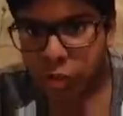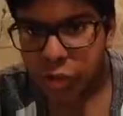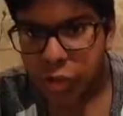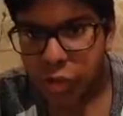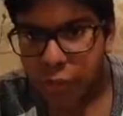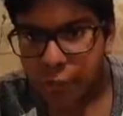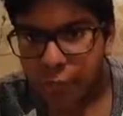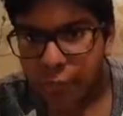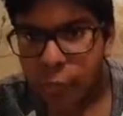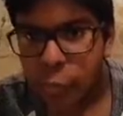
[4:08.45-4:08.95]
Their
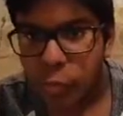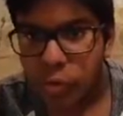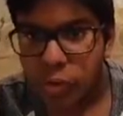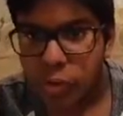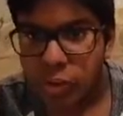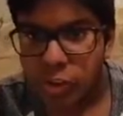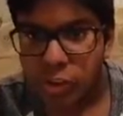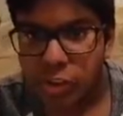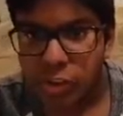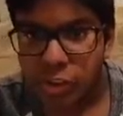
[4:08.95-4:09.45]
sheer
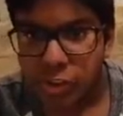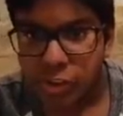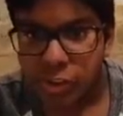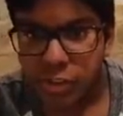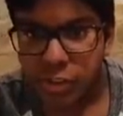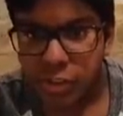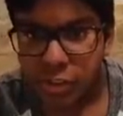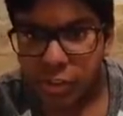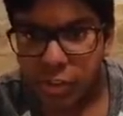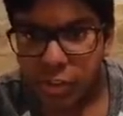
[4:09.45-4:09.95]

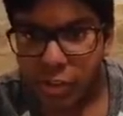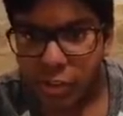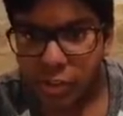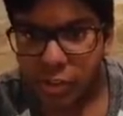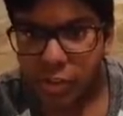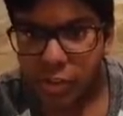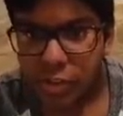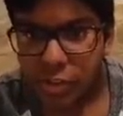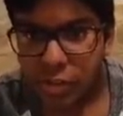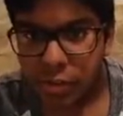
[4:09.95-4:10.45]
foolishness
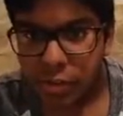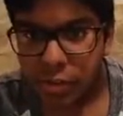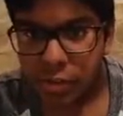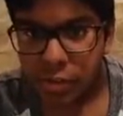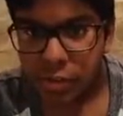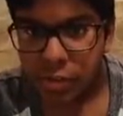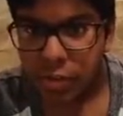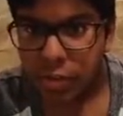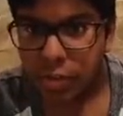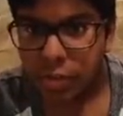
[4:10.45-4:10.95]

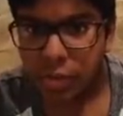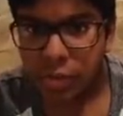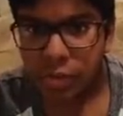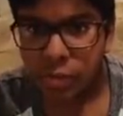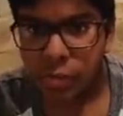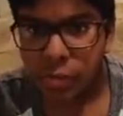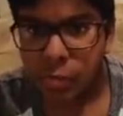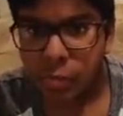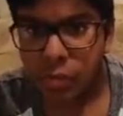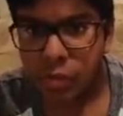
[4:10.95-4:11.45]

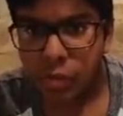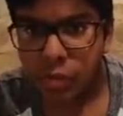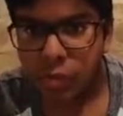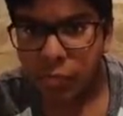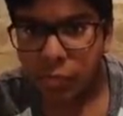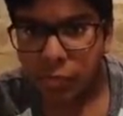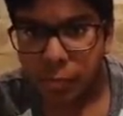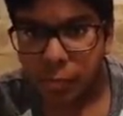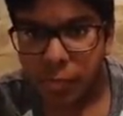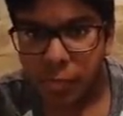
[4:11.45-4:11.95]
is almost
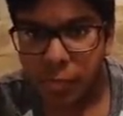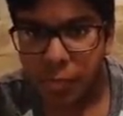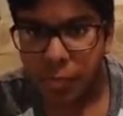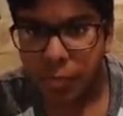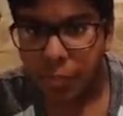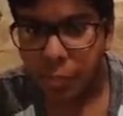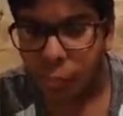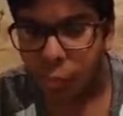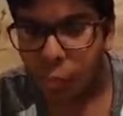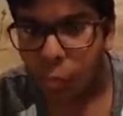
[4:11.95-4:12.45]
enough to
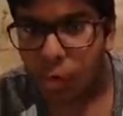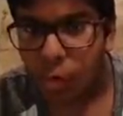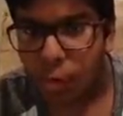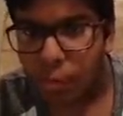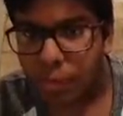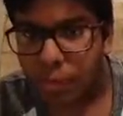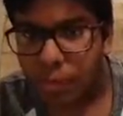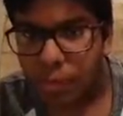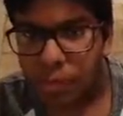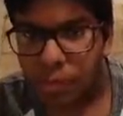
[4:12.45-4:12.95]
make me throw
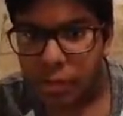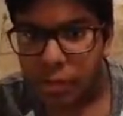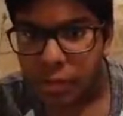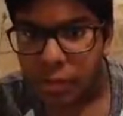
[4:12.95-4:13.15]
up!